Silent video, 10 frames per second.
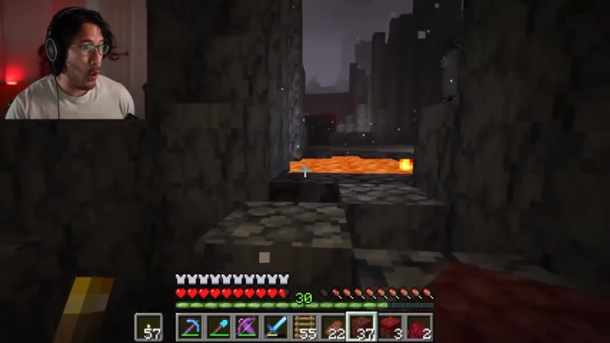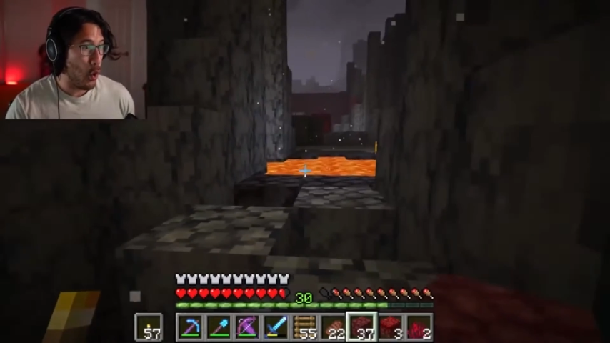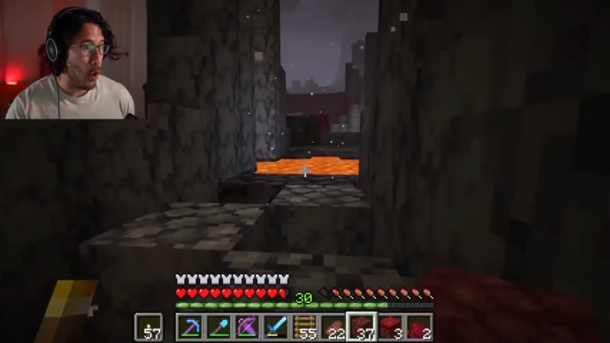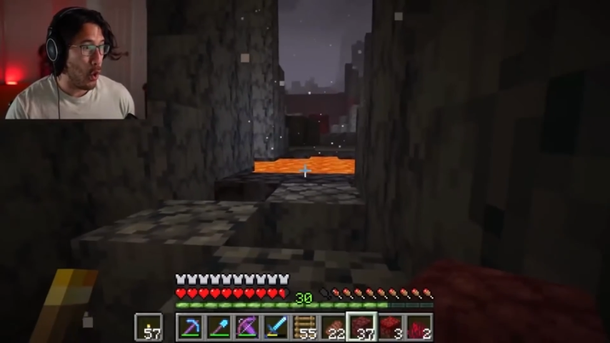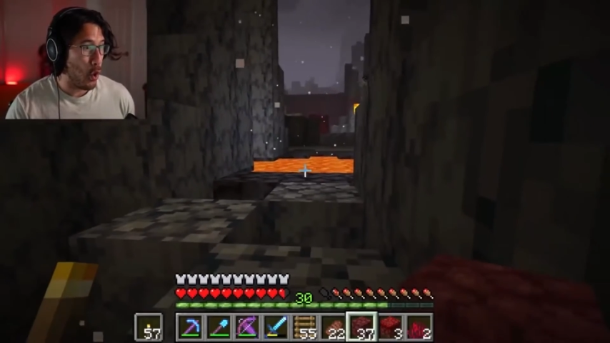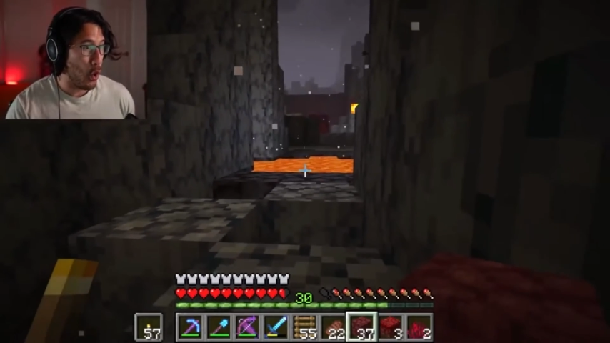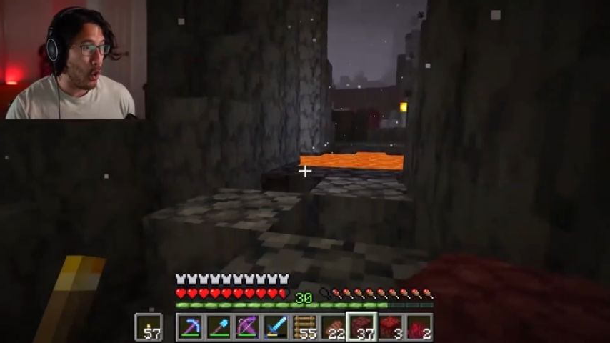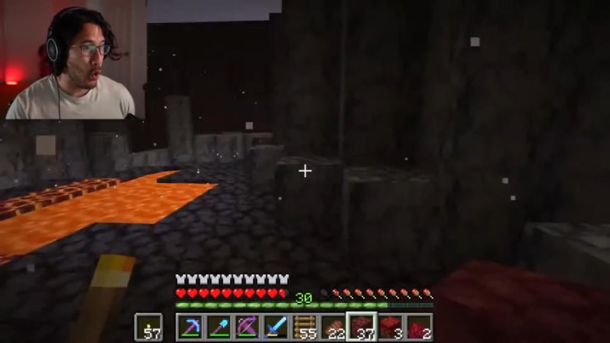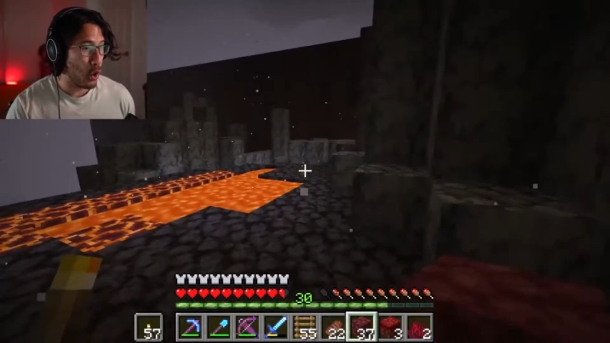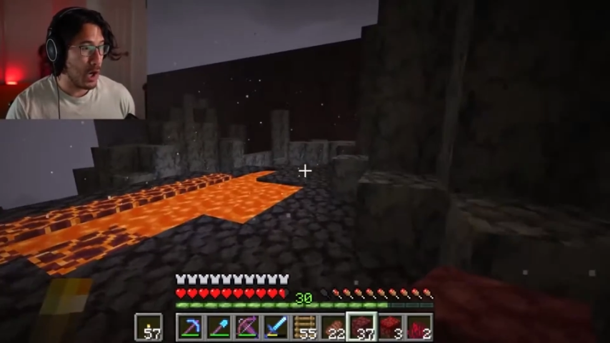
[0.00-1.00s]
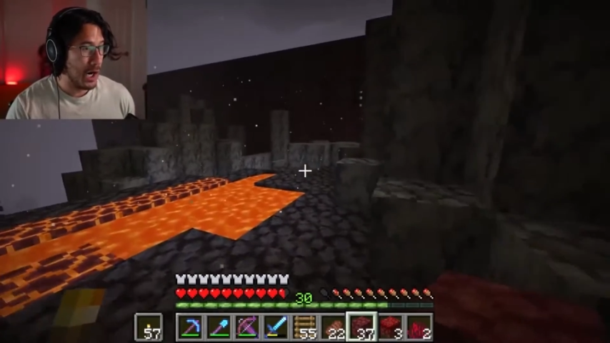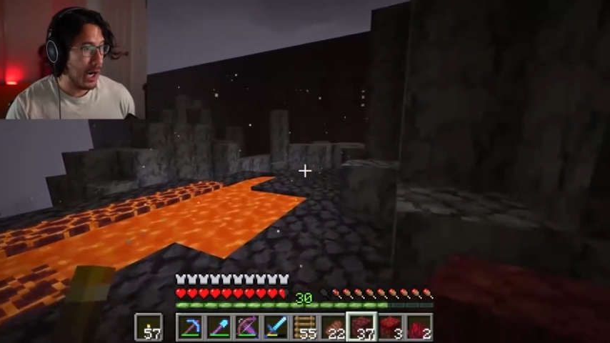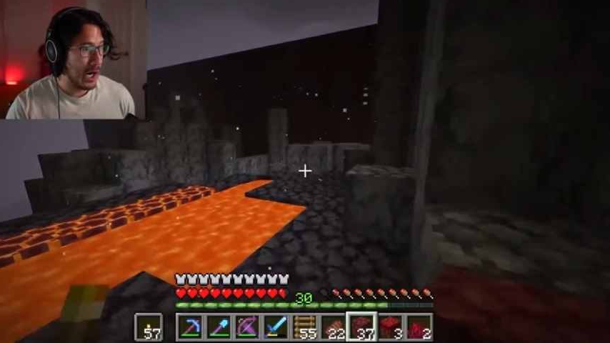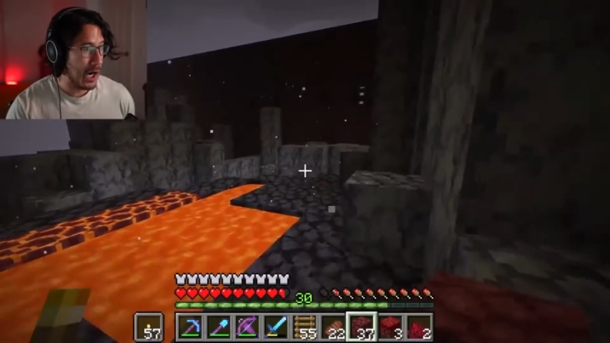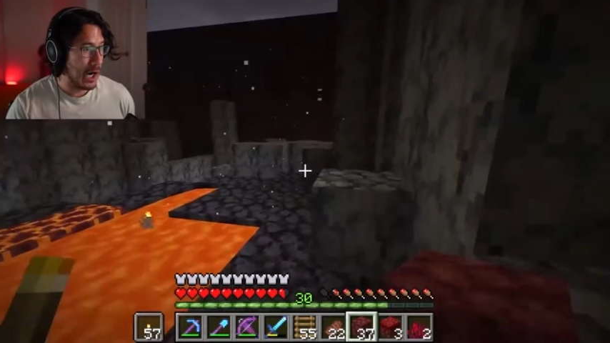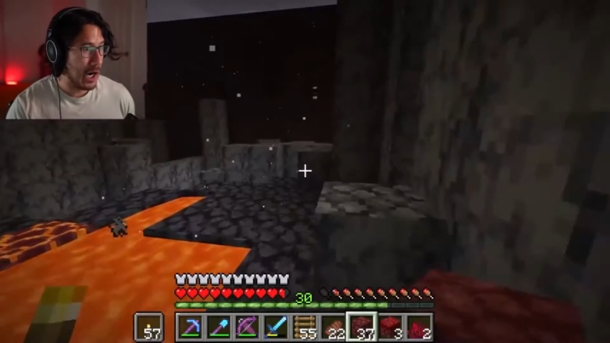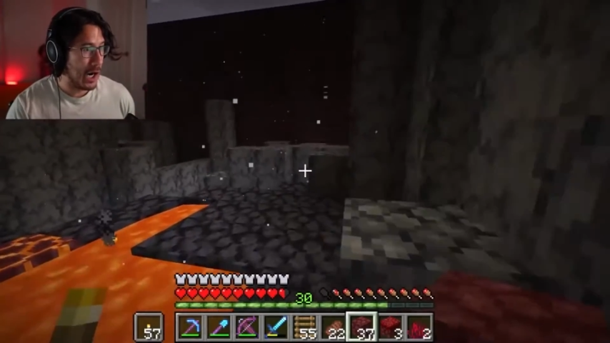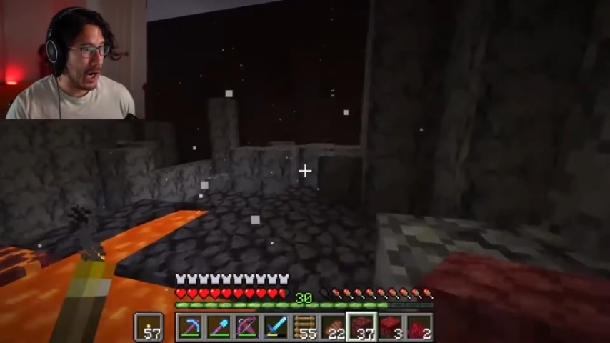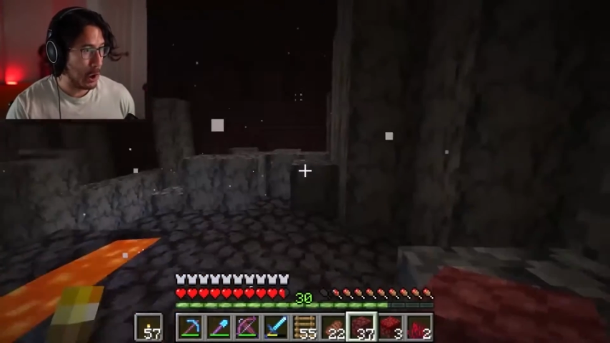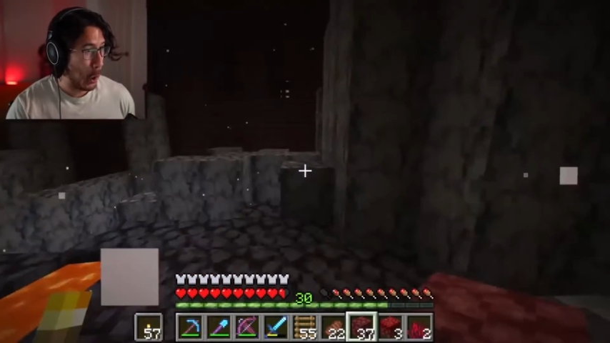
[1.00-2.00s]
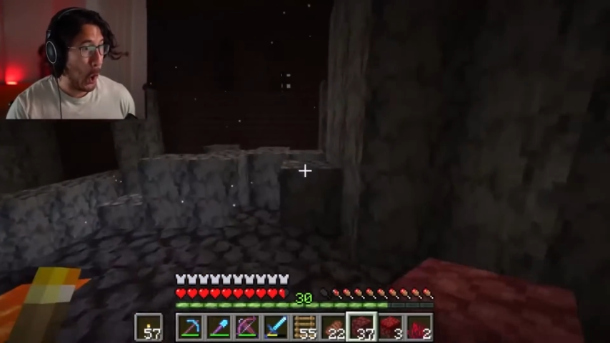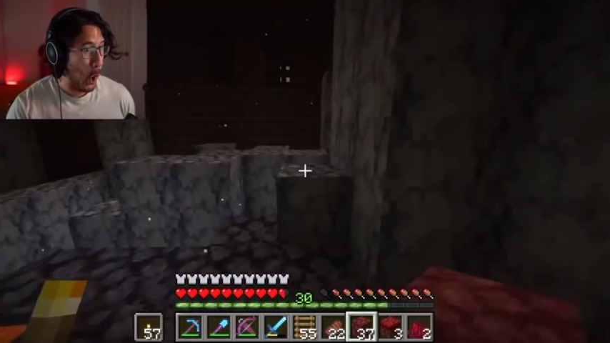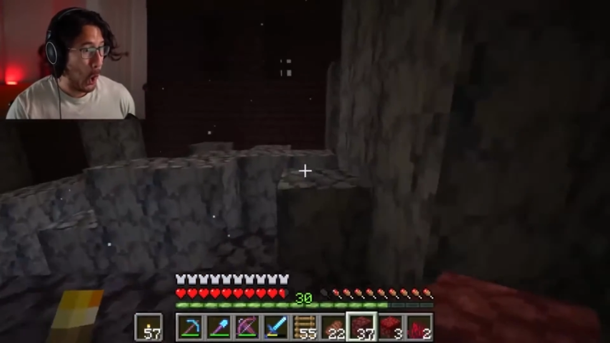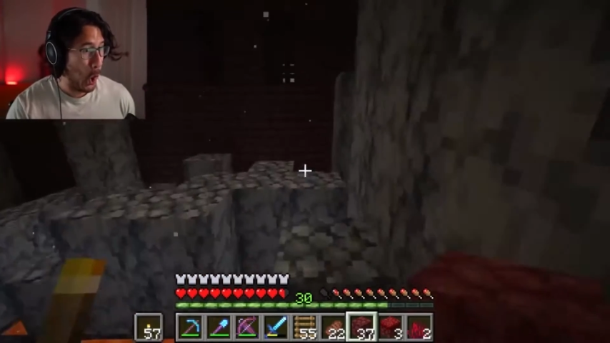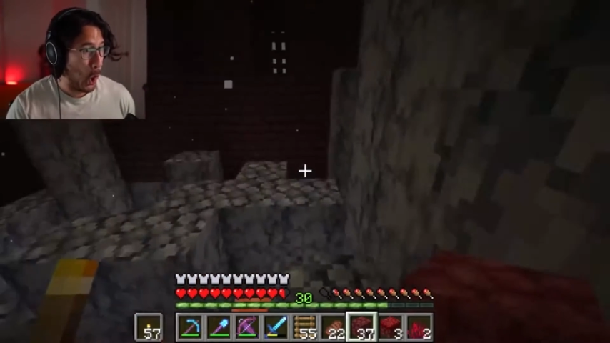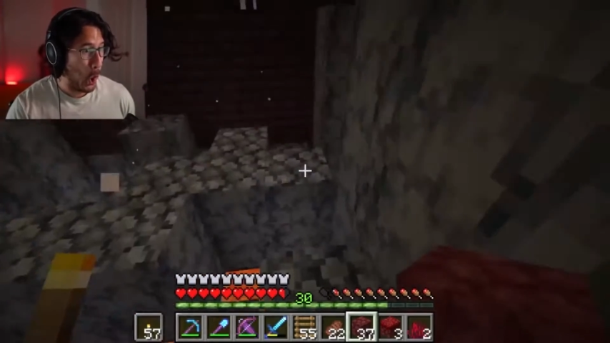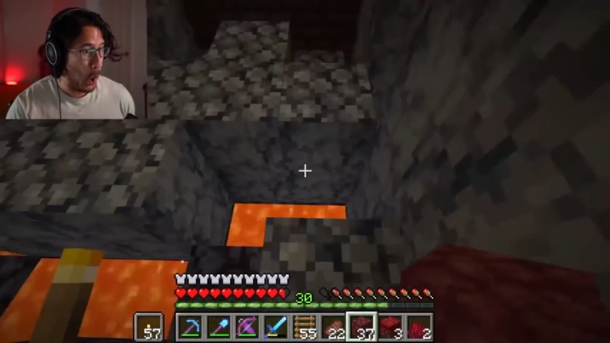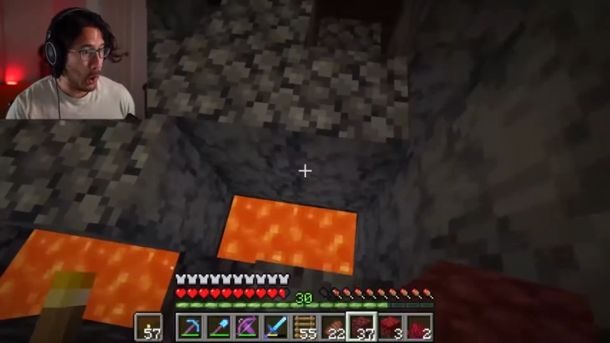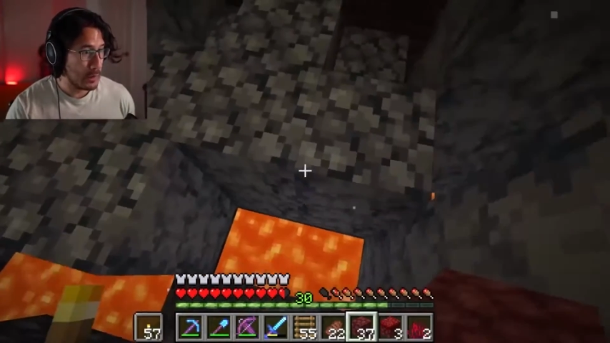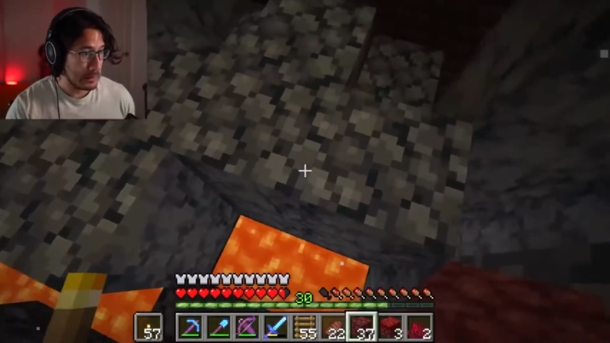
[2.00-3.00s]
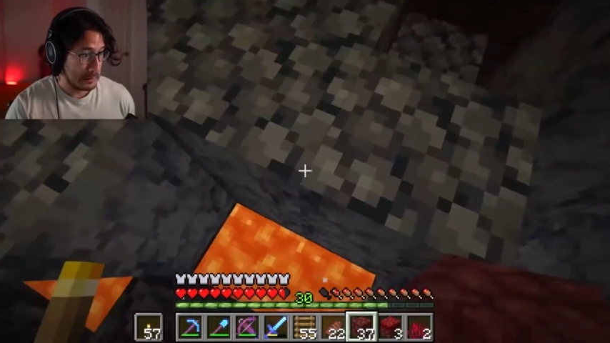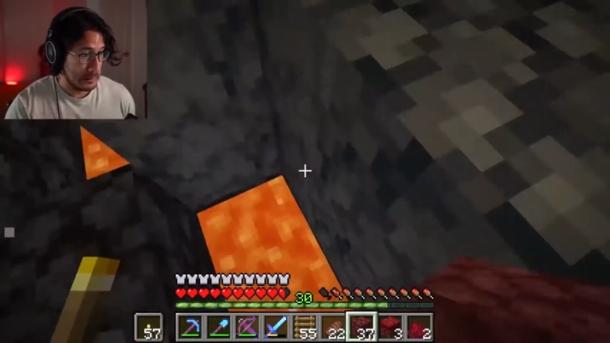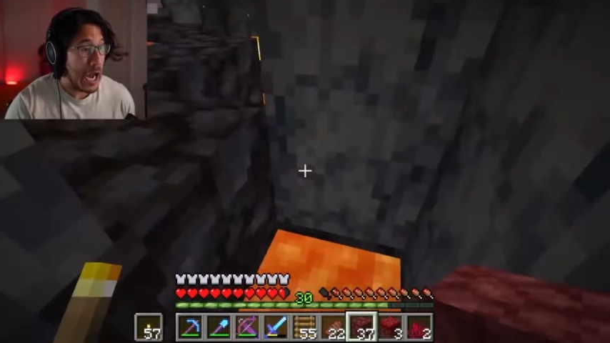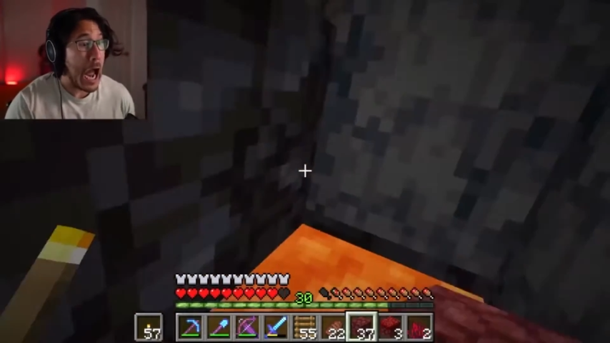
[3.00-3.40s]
Oh! Ooh!